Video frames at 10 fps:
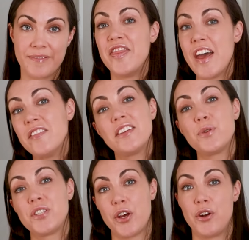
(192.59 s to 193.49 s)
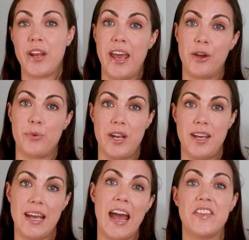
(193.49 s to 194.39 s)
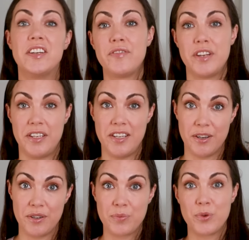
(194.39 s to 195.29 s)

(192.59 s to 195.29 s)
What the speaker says: Then there's return on equity and the dividend yield,